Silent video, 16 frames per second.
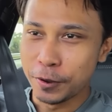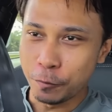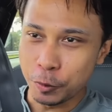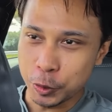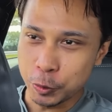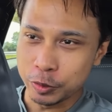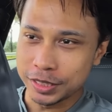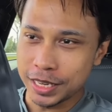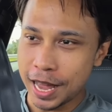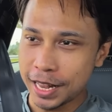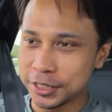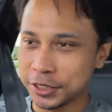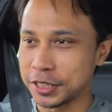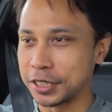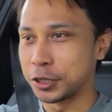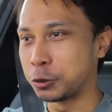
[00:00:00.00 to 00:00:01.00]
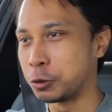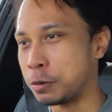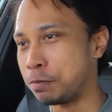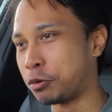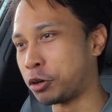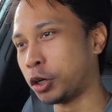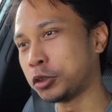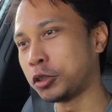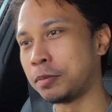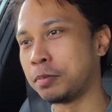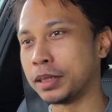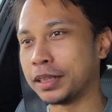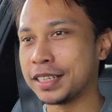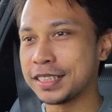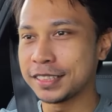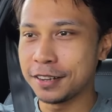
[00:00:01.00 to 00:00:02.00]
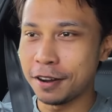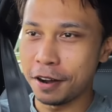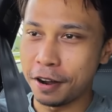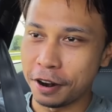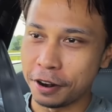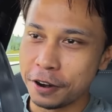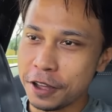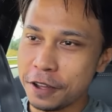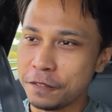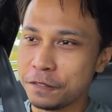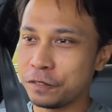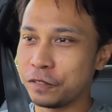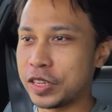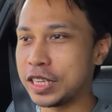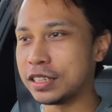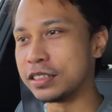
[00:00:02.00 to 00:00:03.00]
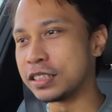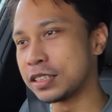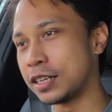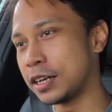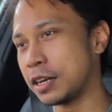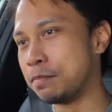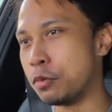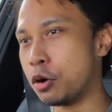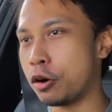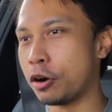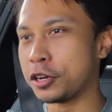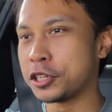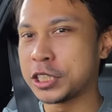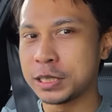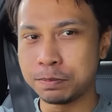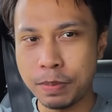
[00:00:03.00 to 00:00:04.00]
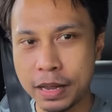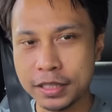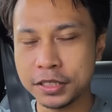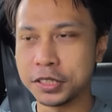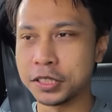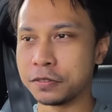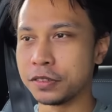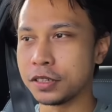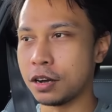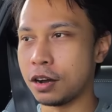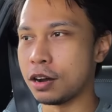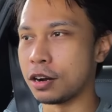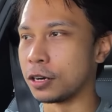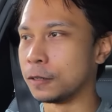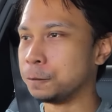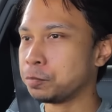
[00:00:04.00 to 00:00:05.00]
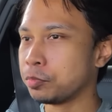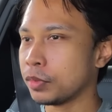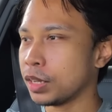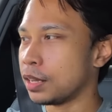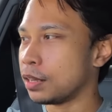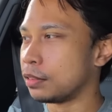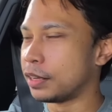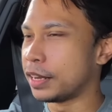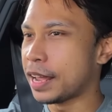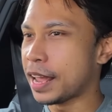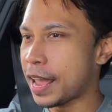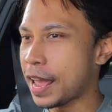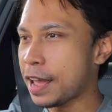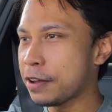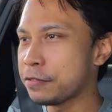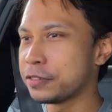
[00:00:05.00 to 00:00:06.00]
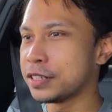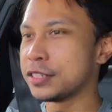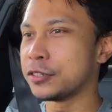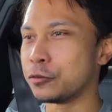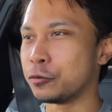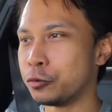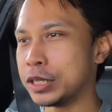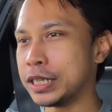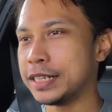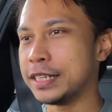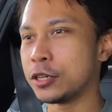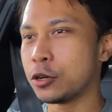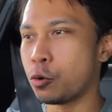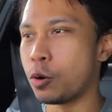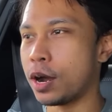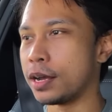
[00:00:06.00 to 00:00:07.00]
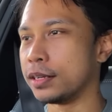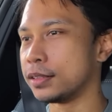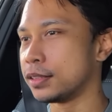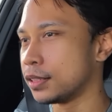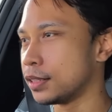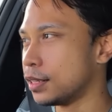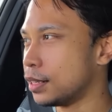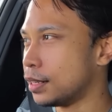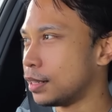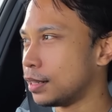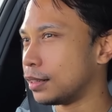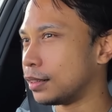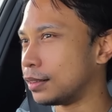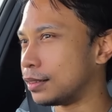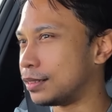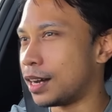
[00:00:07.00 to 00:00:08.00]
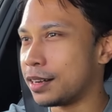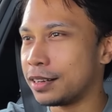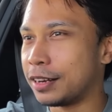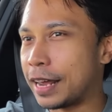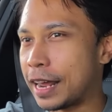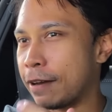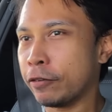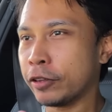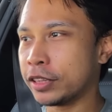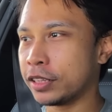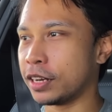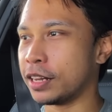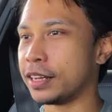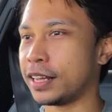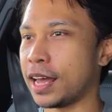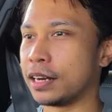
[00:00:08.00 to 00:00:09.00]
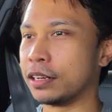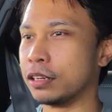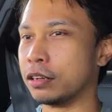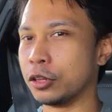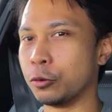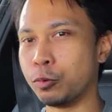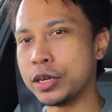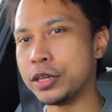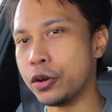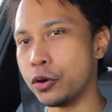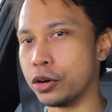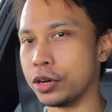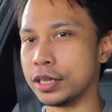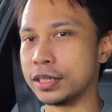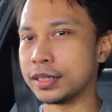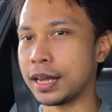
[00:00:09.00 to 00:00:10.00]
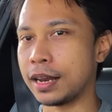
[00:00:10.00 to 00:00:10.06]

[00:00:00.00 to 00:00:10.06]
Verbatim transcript: when you attach it to a Proton, but this car feels like a more expensive car. They haven't really quite done everything they can. You know, the wind noise